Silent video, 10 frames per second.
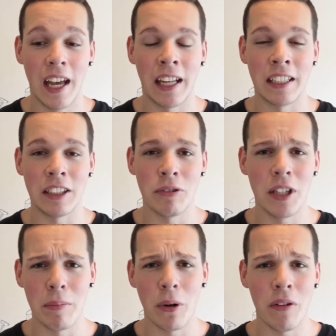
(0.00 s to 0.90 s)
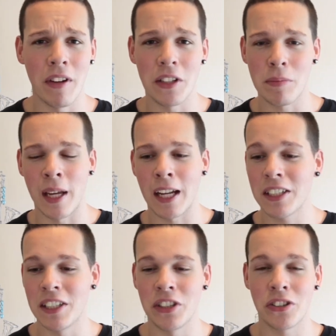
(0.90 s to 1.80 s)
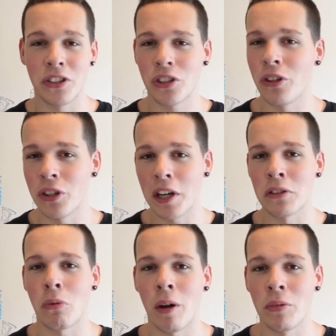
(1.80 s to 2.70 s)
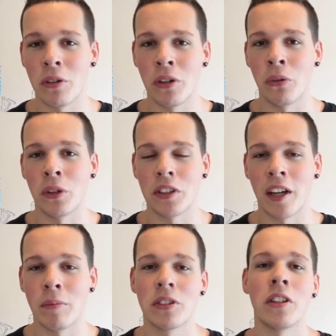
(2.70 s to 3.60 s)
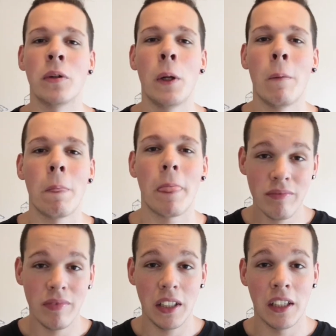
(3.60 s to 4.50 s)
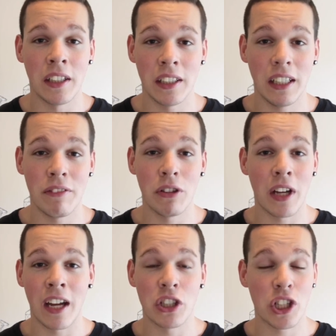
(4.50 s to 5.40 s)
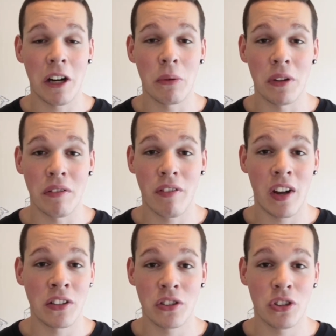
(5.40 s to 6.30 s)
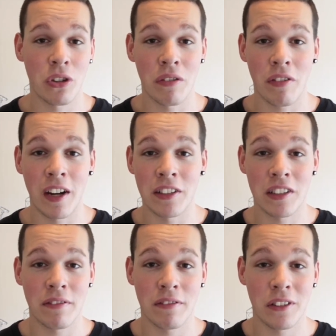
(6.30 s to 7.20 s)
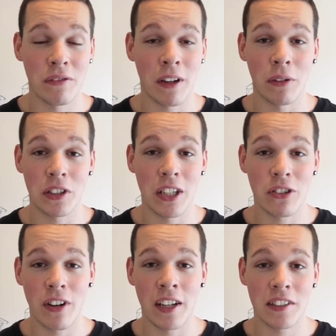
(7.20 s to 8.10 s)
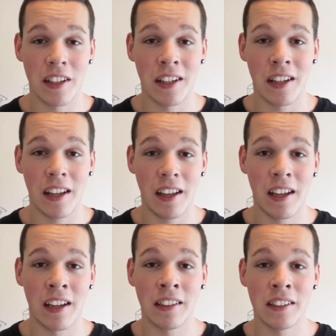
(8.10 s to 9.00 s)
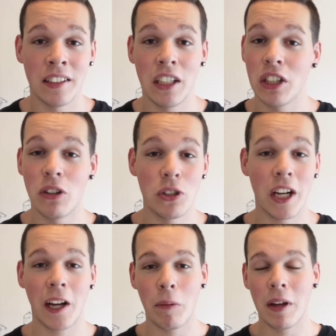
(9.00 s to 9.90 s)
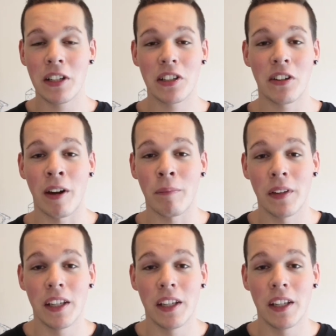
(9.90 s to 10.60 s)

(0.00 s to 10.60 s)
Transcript: and it really motivates me actually just to show you guys what I'm doing all the time. So if you can, share it with your friends, show your friends if you found this interesting, and go check out my Instagram.